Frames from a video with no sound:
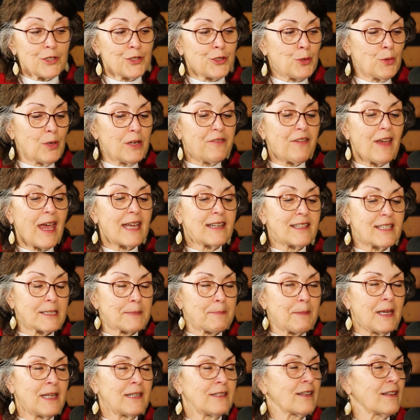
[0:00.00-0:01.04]
So we've had to
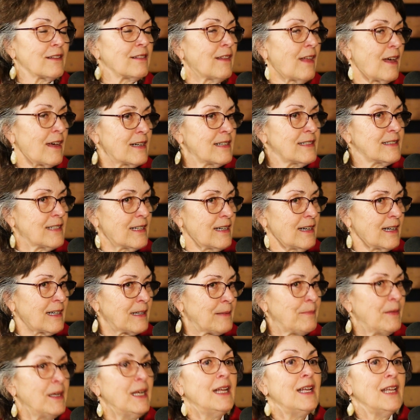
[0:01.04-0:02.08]
spend a lot of
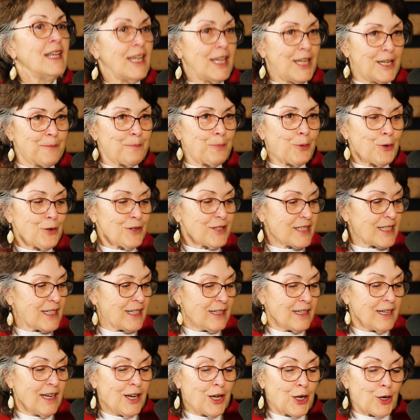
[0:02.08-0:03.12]
time in
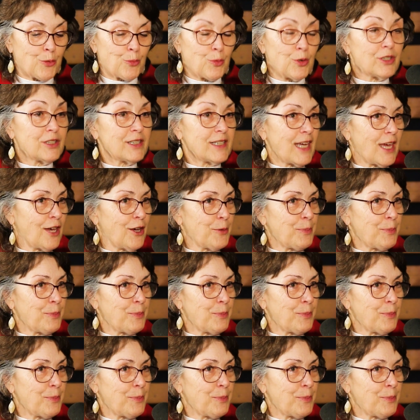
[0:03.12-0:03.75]
person really